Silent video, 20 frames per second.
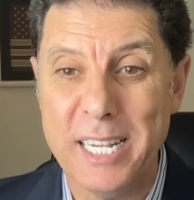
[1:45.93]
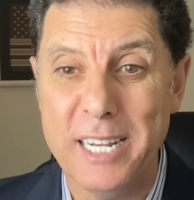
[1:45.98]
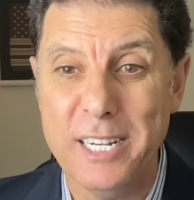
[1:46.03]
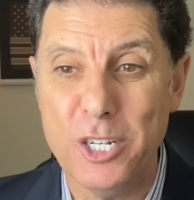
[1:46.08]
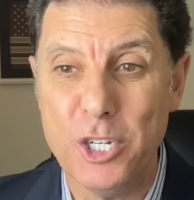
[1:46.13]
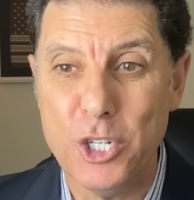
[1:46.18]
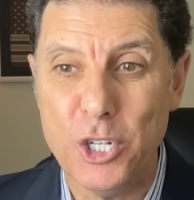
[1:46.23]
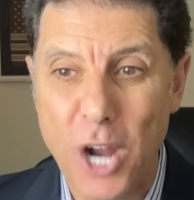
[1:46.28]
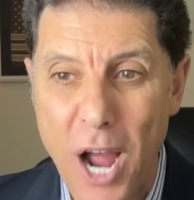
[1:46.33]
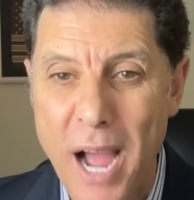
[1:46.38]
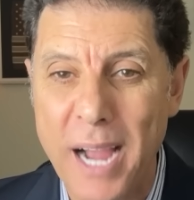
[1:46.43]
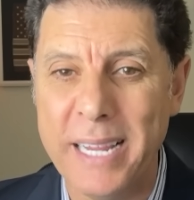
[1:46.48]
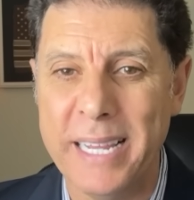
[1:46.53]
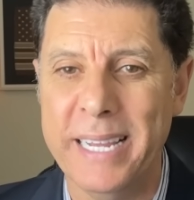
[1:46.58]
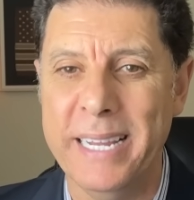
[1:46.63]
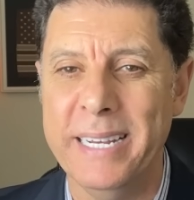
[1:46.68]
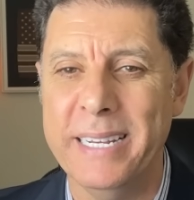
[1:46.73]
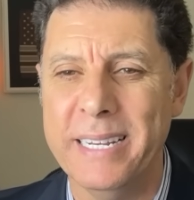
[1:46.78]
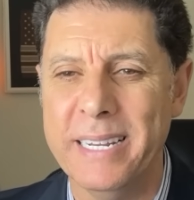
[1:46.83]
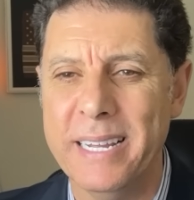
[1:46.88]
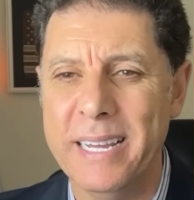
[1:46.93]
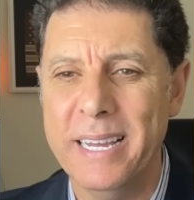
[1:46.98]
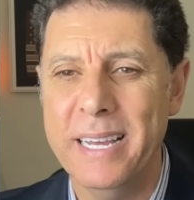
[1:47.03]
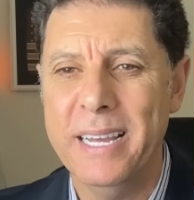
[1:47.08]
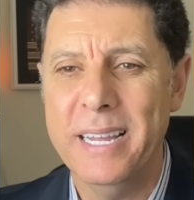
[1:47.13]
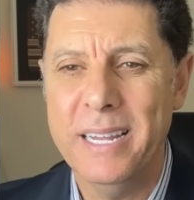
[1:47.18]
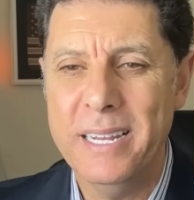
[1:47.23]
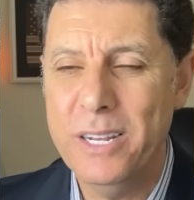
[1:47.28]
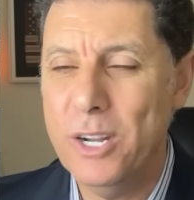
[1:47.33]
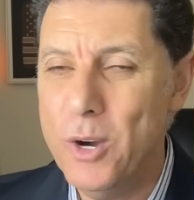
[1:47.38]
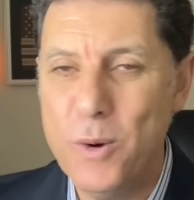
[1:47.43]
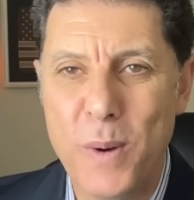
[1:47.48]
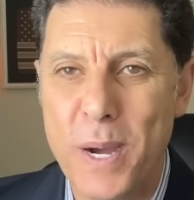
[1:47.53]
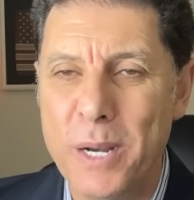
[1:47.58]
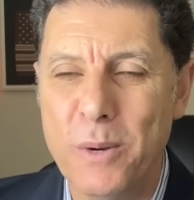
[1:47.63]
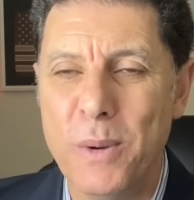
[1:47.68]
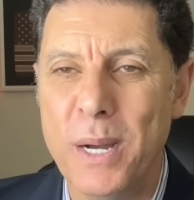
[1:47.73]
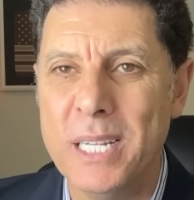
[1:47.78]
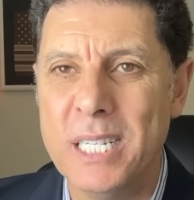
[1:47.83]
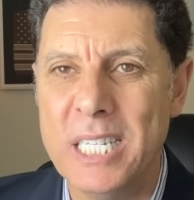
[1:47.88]
and a shocking. No
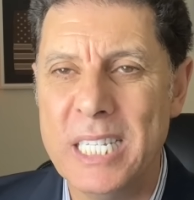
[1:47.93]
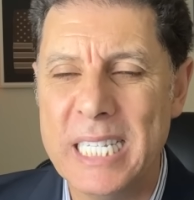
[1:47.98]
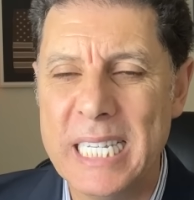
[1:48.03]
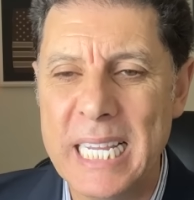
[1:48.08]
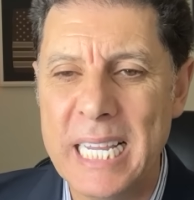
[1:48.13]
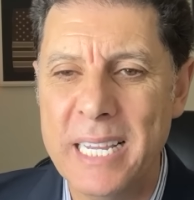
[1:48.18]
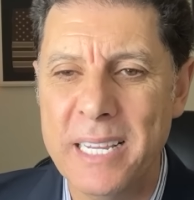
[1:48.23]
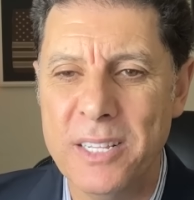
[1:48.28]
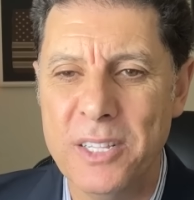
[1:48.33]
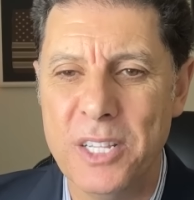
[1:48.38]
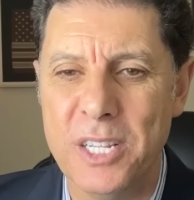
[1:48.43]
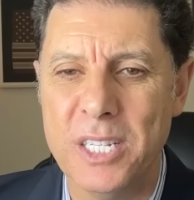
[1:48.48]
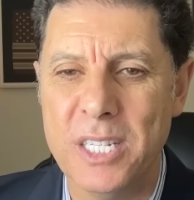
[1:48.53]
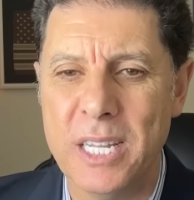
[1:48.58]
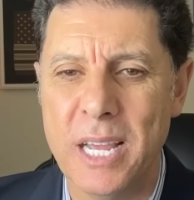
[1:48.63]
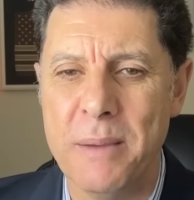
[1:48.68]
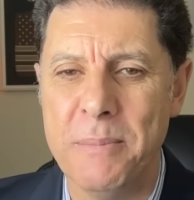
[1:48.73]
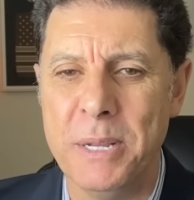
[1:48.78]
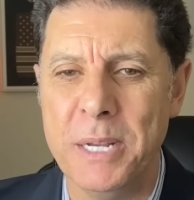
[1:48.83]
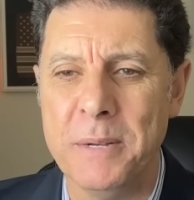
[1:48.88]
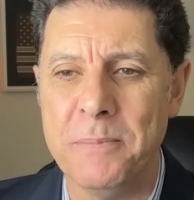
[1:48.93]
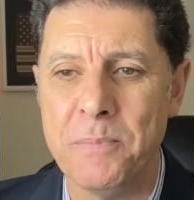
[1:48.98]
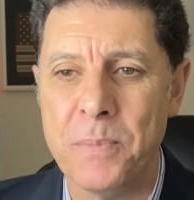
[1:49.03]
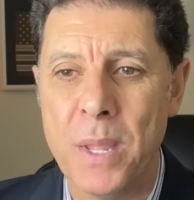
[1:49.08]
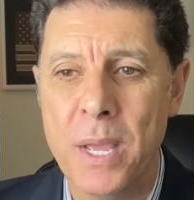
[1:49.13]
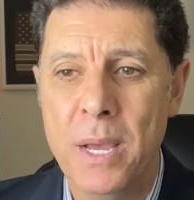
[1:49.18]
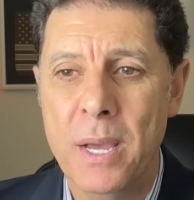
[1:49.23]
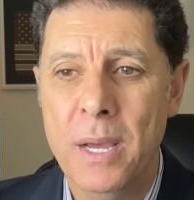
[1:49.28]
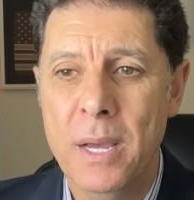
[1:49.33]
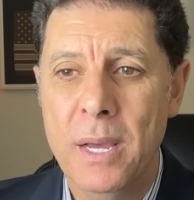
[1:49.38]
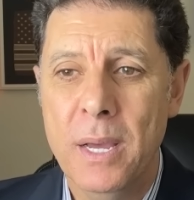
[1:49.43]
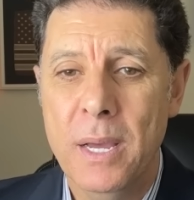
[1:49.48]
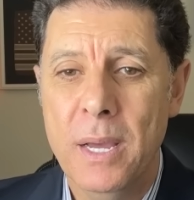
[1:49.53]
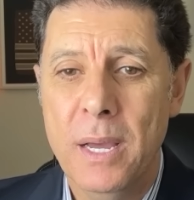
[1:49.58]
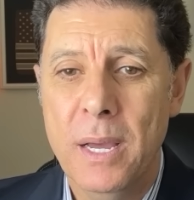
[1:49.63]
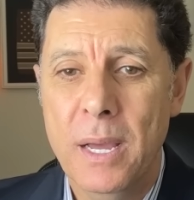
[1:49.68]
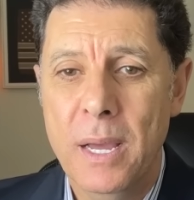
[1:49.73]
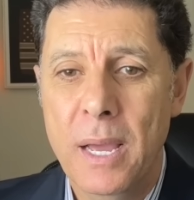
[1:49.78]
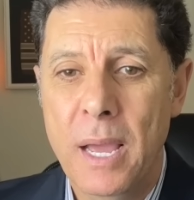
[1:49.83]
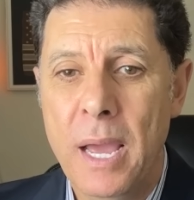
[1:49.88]
one was seeing this coming.
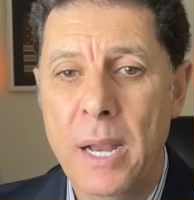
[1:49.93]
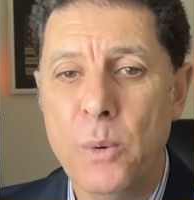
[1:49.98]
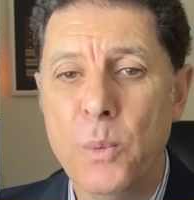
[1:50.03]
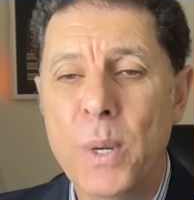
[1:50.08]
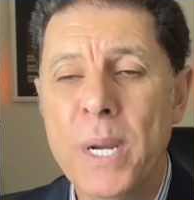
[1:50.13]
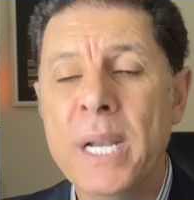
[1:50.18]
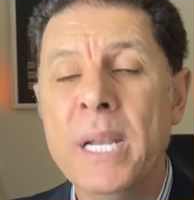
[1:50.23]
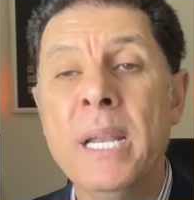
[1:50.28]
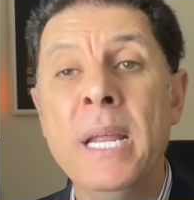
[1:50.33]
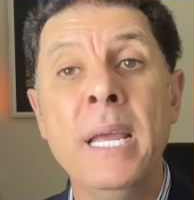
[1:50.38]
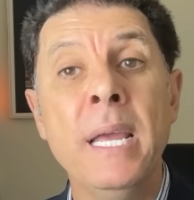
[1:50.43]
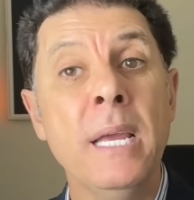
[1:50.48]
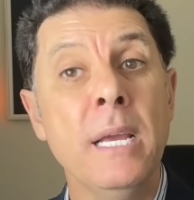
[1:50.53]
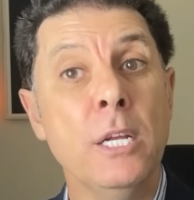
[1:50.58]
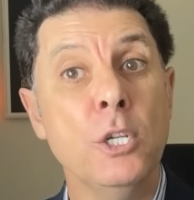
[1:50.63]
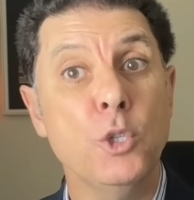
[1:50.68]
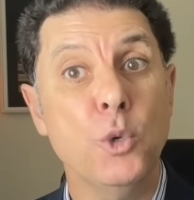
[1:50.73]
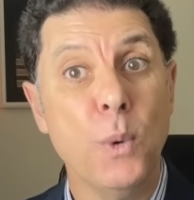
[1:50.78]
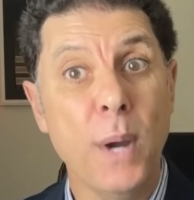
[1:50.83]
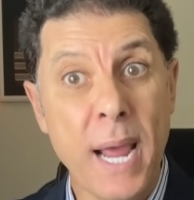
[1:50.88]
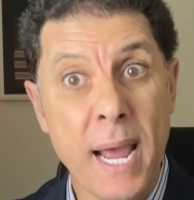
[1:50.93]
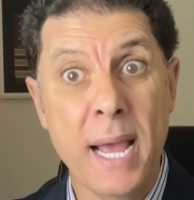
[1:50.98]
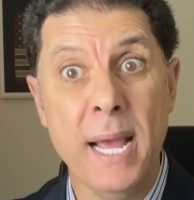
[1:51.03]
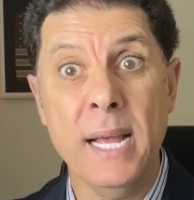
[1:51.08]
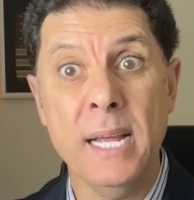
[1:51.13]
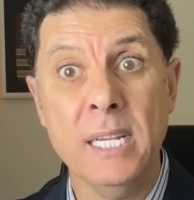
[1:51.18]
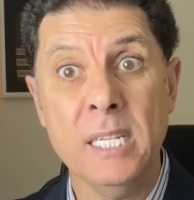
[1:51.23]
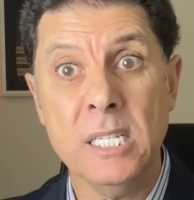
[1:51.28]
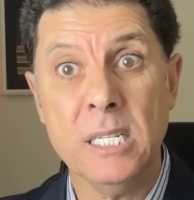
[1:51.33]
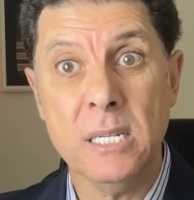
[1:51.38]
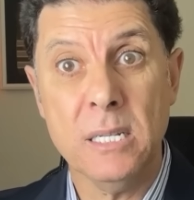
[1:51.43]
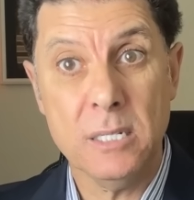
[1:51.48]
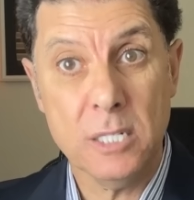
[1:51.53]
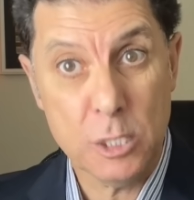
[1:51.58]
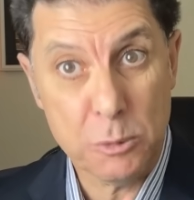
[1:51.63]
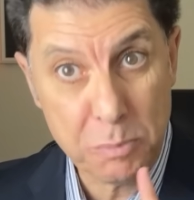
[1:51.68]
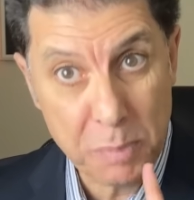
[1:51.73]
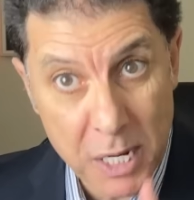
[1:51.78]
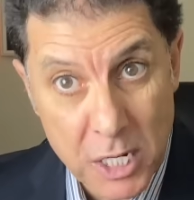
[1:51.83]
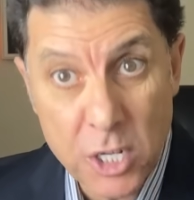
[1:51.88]
And when he addressed,
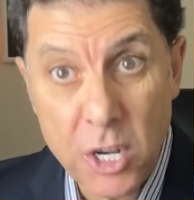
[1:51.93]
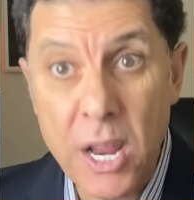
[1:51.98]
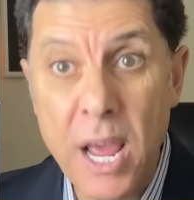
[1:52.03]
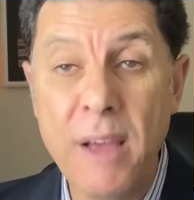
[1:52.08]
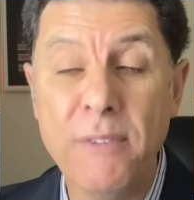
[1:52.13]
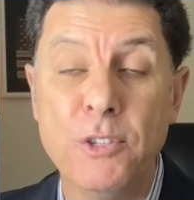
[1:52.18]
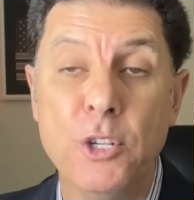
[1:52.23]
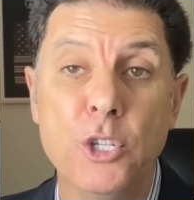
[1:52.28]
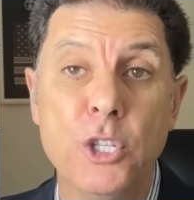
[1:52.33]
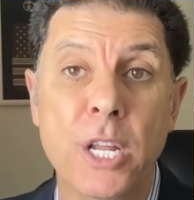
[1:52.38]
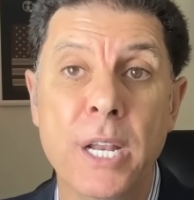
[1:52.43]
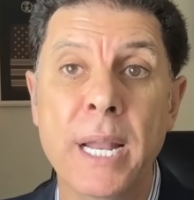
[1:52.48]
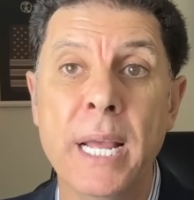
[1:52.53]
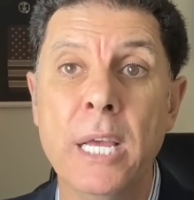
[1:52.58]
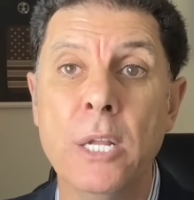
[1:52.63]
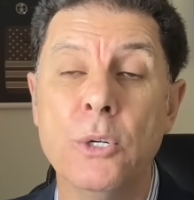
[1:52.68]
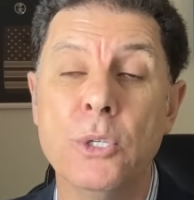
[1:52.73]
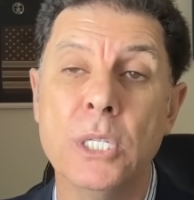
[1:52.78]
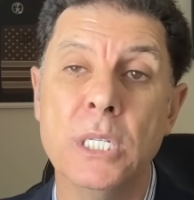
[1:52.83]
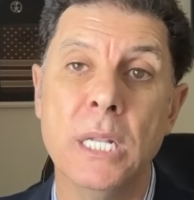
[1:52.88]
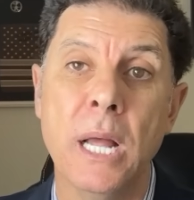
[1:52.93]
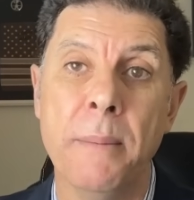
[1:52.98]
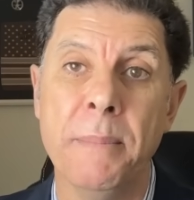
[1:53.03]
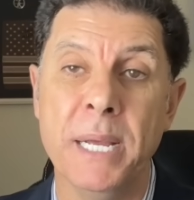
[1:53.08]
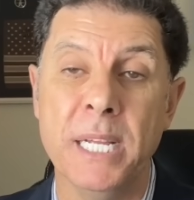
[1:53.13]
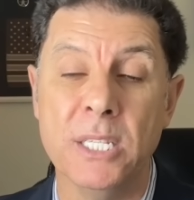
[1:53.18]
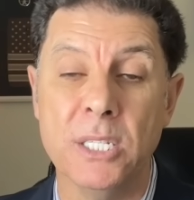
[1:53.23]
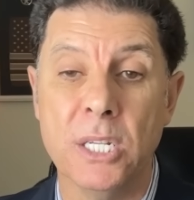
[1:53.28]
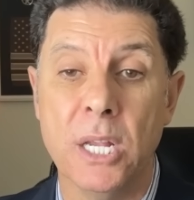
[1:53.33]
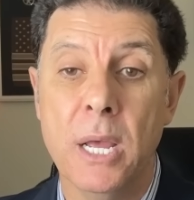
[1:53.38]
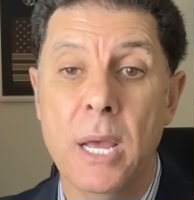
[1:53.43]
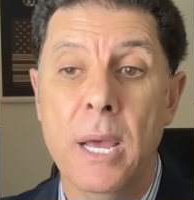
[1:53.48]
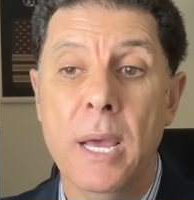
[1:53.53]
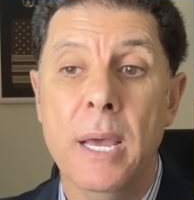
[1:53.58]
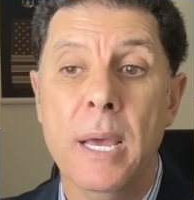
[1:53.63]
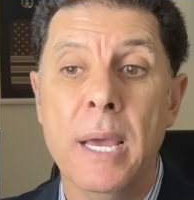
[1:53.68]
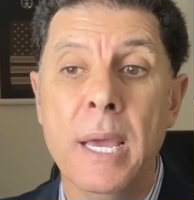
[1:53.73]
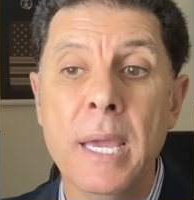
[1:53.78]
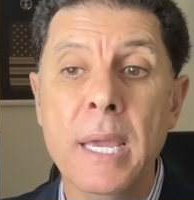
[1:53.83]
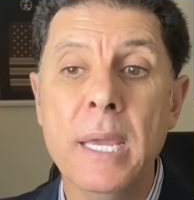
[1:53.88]
especially after the NATO summits,
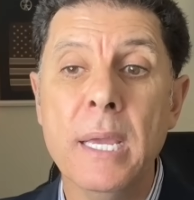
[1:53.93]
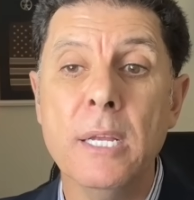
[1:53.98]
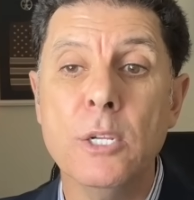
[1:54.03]
he